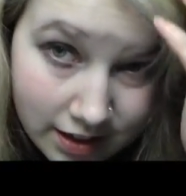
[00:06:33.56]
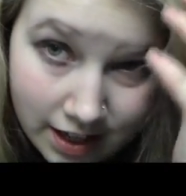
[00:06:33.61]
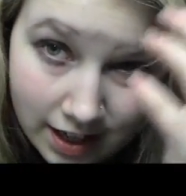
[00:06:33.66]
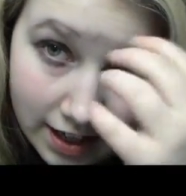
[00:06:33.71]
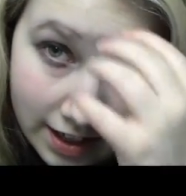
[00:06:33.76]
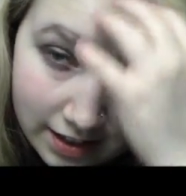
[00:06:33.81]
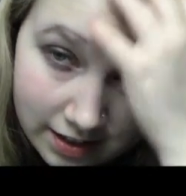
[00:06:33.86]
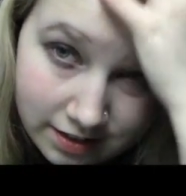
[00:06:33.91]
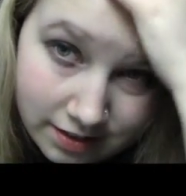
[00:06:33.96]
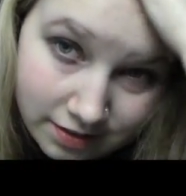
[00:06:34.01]

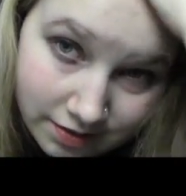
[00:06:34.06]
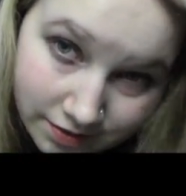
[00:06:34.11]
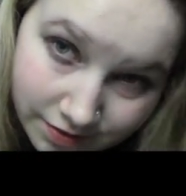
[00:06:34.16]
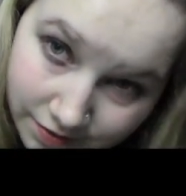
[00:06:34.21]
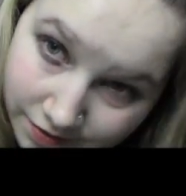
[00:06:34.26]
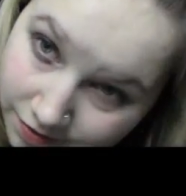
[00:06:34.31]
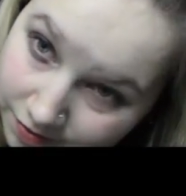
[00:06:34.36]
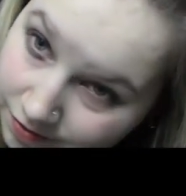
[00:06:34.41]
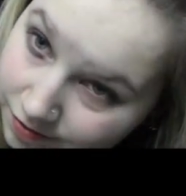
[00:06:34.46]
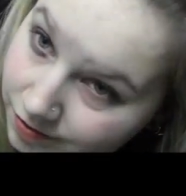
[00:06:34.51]
that,
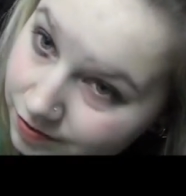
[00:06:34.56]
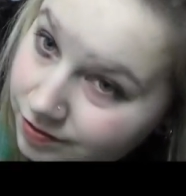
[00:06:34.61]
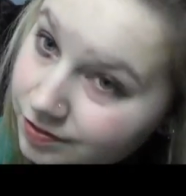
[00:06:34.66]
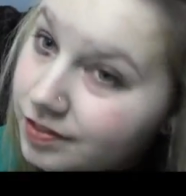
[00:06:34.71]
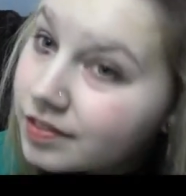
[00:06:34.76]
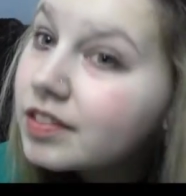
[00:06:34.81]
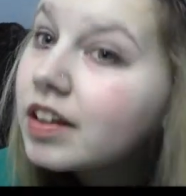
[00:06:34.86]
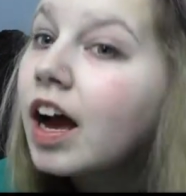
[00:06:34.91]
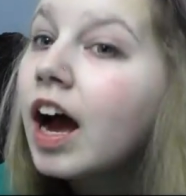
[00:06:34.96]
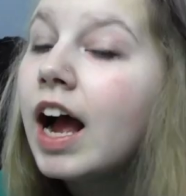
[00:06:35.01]

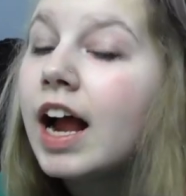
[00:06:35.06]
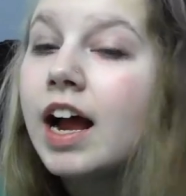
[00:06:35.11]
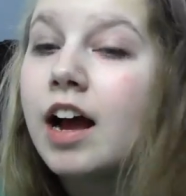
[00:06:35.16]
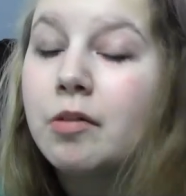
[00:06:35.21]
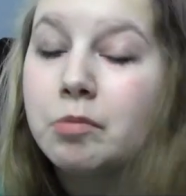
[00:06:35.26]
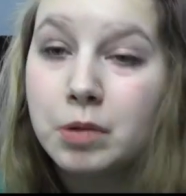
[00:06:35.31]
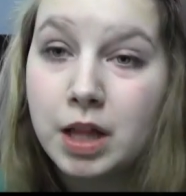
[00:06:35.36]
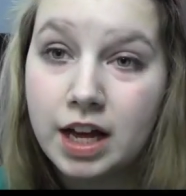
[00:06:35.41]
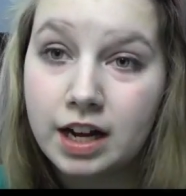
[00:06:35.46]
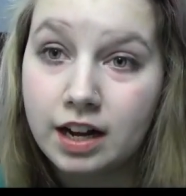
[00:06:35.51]
I
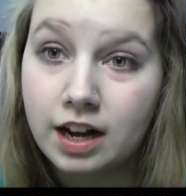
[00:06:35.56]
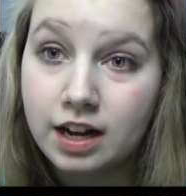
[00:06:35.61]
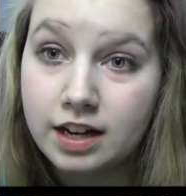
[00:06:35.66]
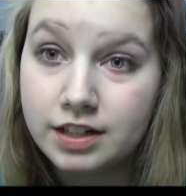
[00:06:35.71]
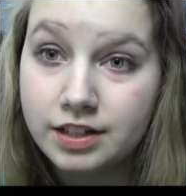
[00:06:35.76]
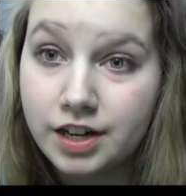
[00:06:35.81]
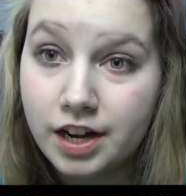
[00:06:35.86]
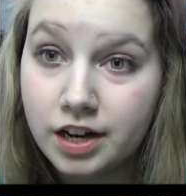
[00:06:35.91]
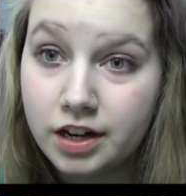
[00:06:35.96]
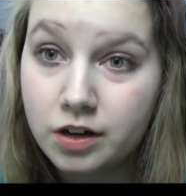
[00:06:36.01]
have black
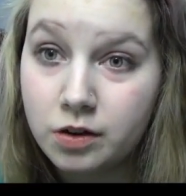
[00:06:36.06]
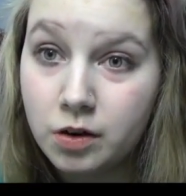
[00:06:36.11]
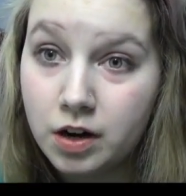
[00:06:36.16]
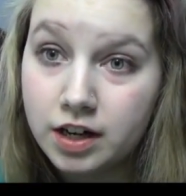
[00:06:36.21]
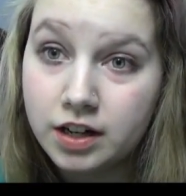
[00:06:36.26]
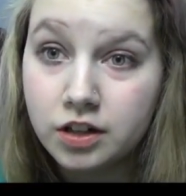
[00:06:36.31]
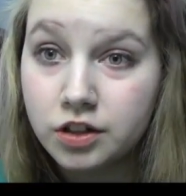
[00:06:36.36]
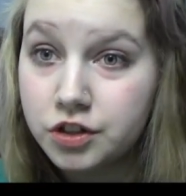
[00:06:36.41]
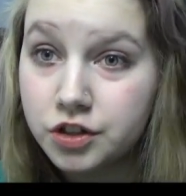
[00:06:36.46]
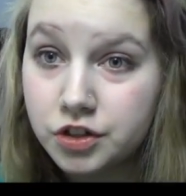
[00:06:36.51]
eyeshadow,
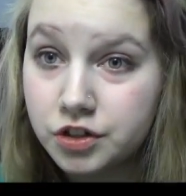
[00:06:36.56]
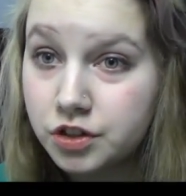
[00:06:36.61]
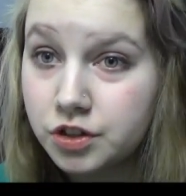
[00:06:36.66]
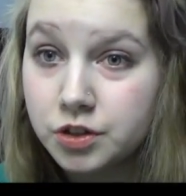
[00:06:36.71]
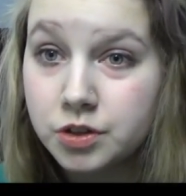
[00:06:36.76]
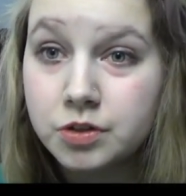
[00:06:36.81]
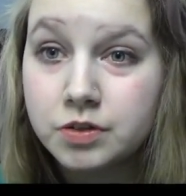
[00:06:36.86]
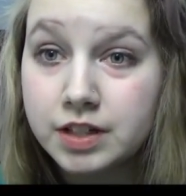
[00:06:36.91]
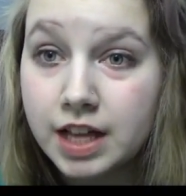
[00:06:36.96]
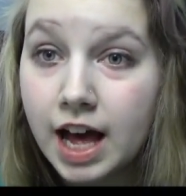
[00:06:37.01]
I could
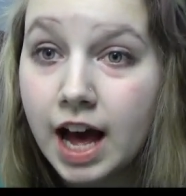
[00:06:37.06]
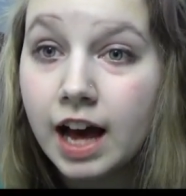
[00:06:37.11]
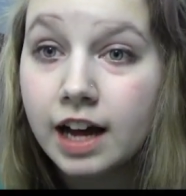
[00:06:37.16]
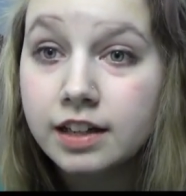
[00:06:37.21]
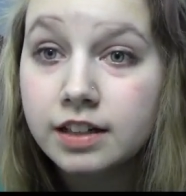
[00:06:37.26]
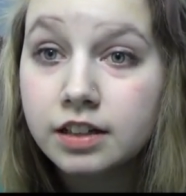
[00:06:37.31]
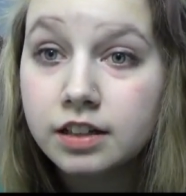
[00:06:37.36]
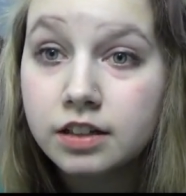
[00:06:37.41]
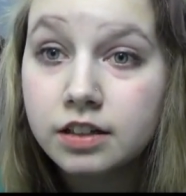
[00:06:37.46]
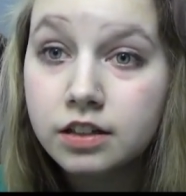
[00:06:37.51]
just use that.